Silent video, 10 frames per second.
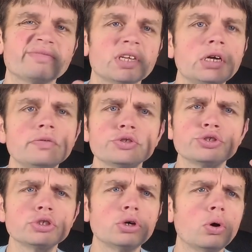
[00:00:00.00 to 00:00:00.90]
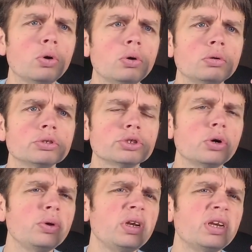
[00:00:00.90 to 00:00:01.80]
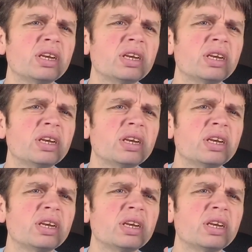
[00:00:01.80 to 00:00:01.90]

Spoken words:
kind of a slowing